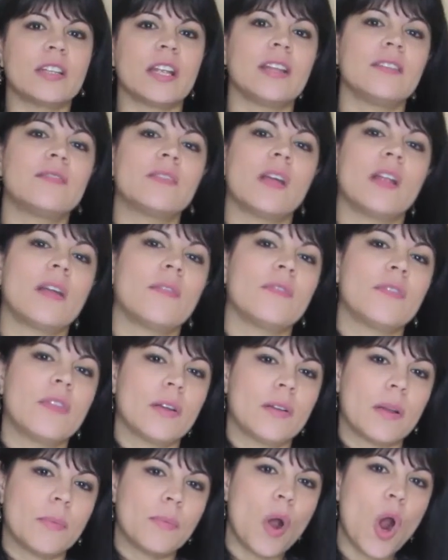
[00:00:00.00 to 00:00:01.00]
anytime I've
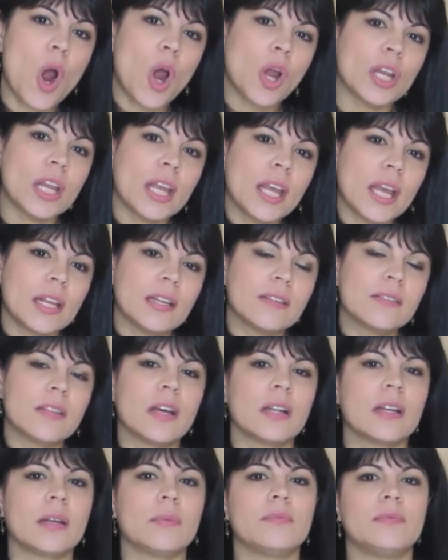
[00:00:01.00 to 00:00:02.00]
done a party,
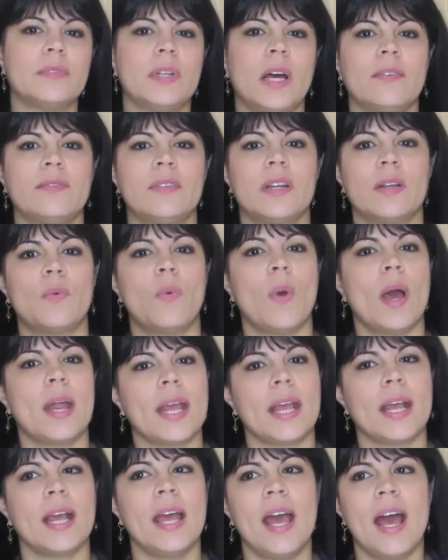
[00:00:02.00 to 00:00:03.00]
anytime I've, I've done a
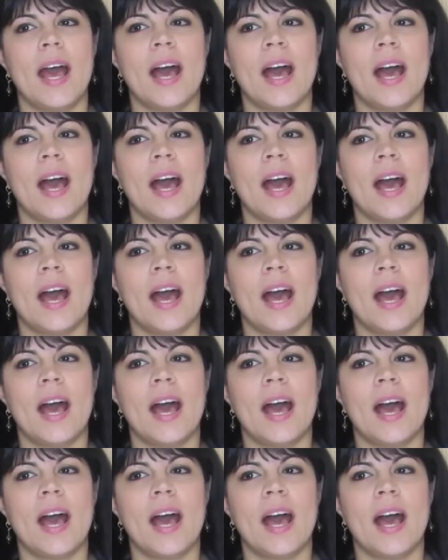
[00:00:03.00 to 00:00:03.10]
wedding,